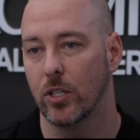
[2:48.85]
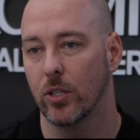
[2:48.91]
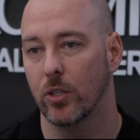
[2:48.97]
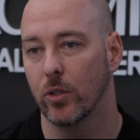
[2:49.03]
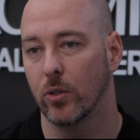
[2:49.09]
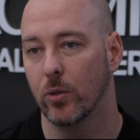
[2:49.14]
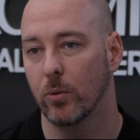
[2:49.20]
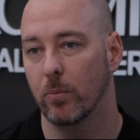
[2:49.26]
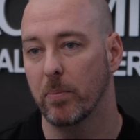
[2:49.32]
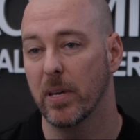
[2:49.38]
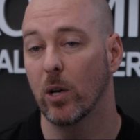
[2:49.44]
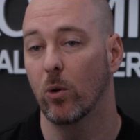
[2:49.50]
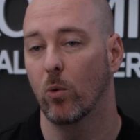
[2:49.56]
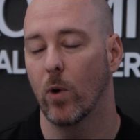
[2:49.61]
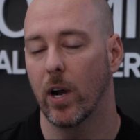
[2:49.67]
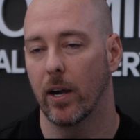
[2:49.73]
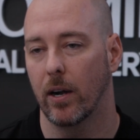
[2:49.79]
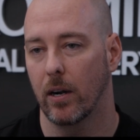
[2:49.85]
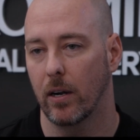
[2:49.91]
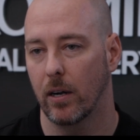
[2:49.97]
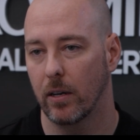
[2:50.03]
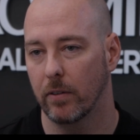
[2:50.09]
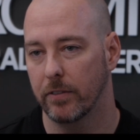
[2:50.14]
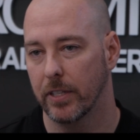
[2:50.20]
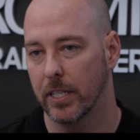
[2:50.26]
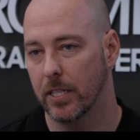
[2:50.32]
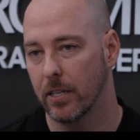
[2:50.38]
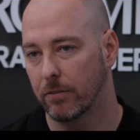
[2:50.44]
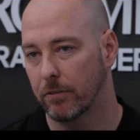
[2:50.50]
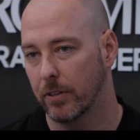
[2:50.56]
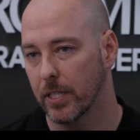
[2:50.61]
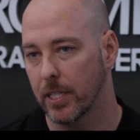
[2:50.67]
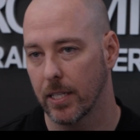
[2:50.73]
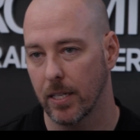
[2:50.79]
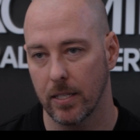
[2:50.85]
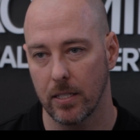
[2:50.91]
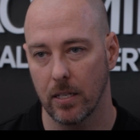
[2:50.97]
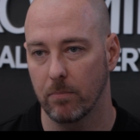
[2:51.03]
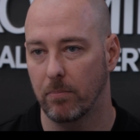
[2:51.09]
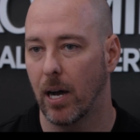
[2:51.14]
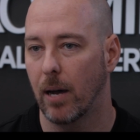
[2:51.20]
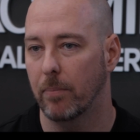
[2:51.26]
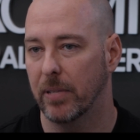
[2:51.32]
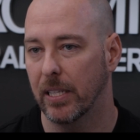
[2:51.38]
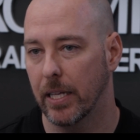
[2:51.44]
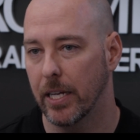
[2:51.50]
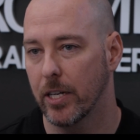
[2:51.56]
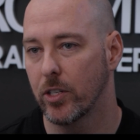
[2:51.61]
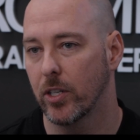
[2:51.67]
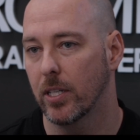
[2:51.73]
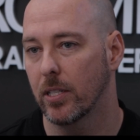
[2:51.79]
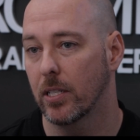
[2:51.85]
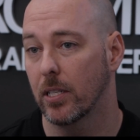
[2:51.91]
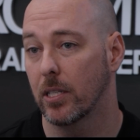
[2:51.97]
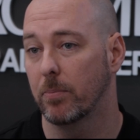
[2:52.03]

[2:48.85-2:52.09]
to be aware of the differences in populations,